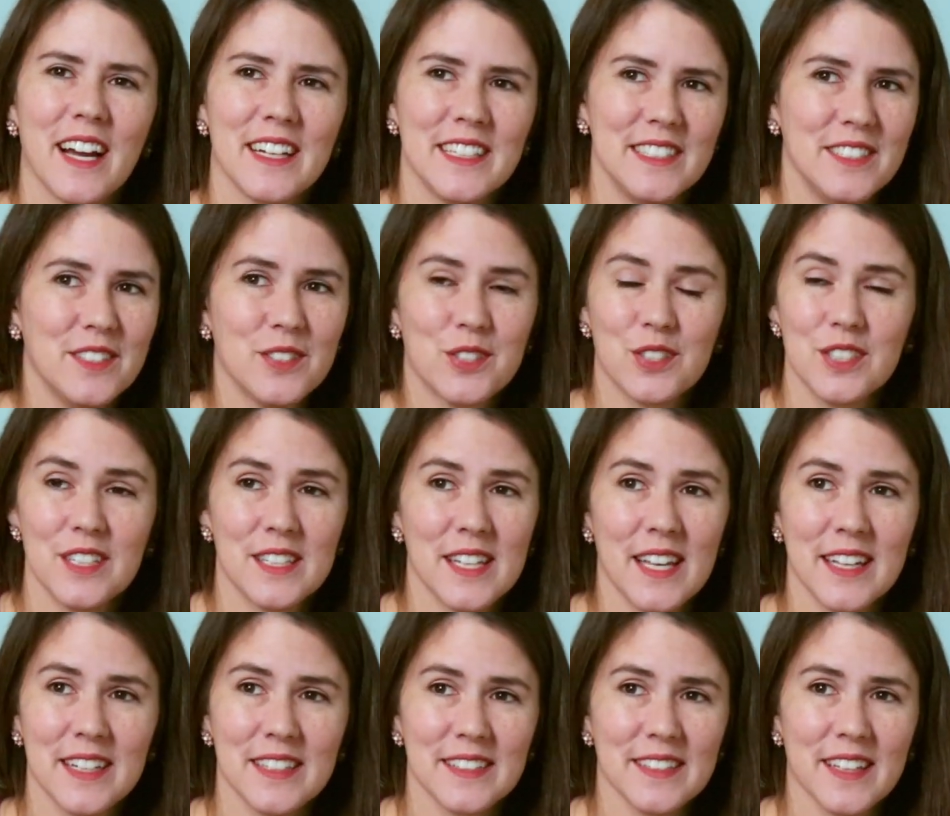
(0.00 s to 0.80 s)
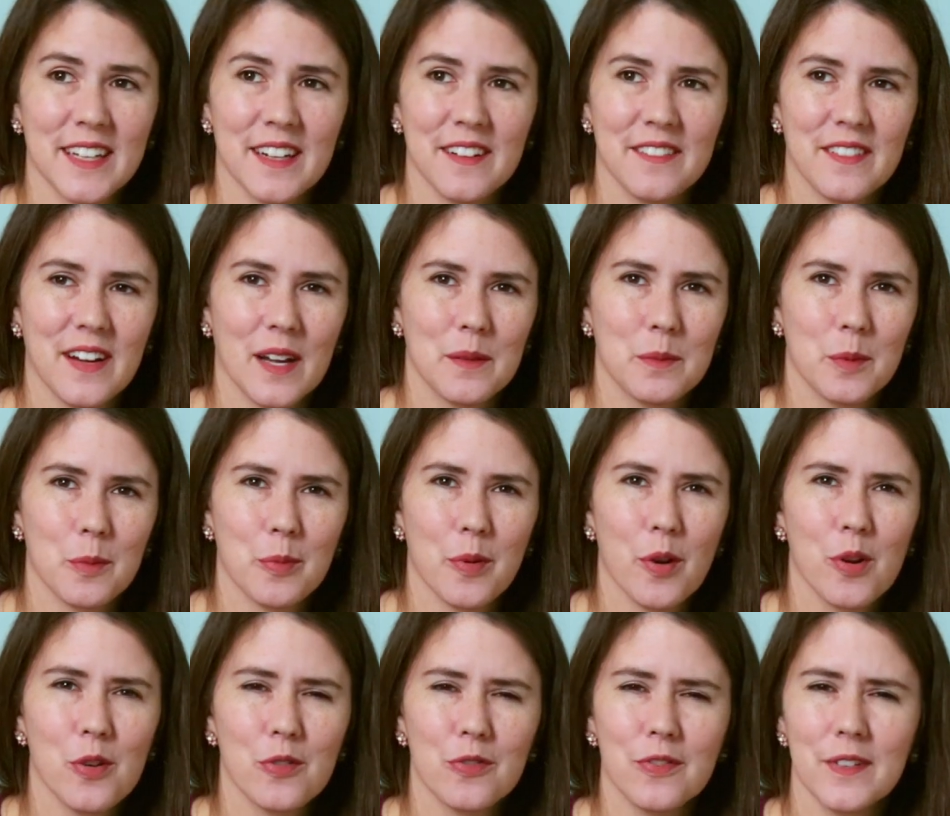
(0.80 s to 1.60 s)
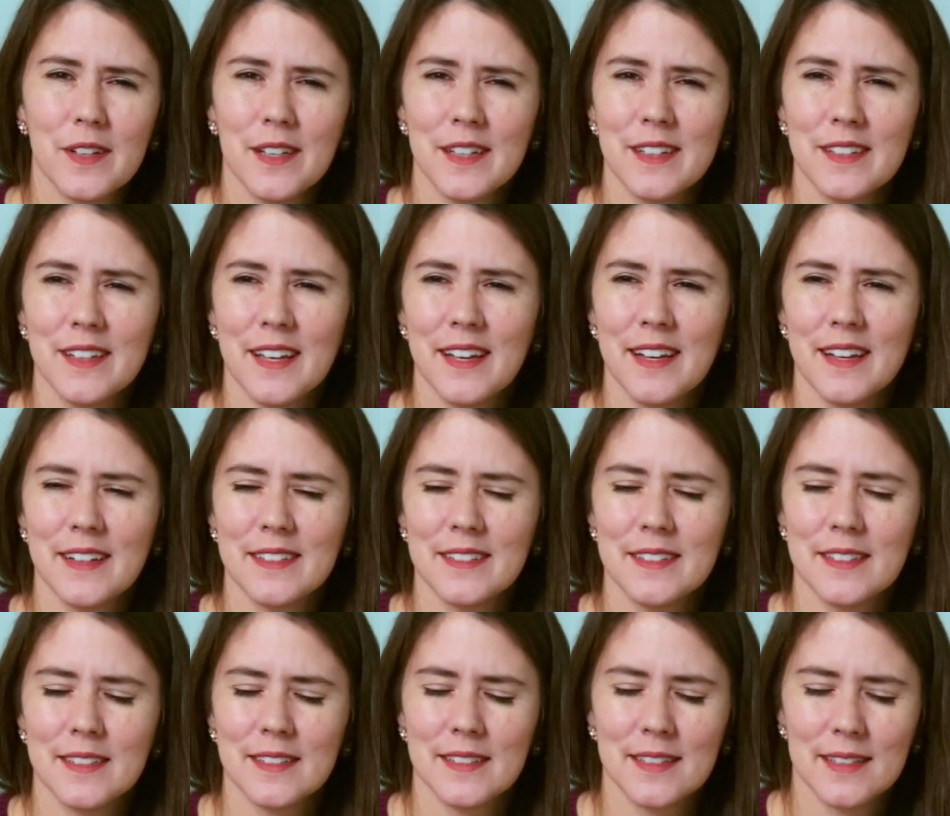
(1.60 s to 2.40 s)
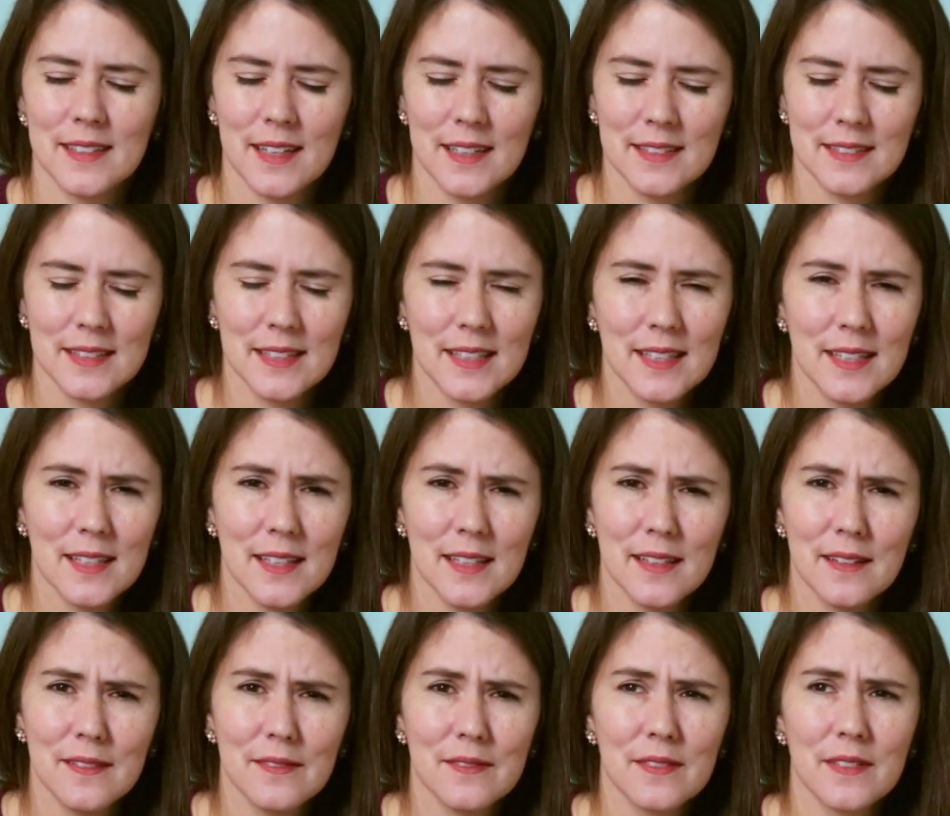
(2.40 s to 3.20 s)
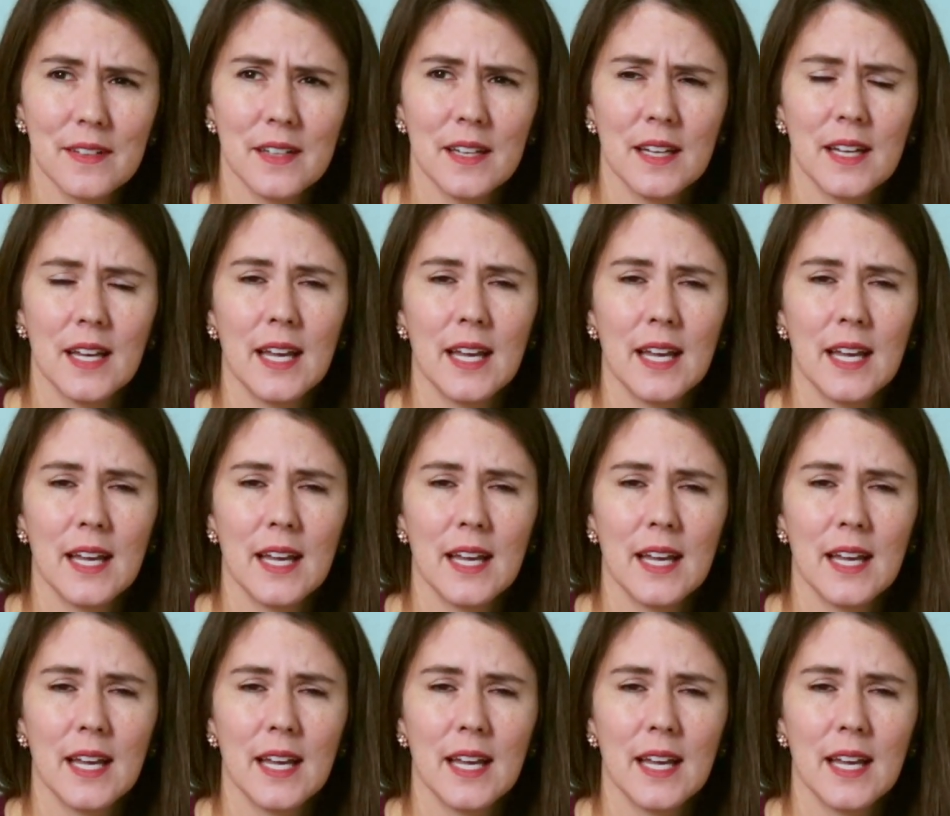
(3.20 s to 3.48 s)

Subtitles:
used to take a lot of ibuprofen and Aleve,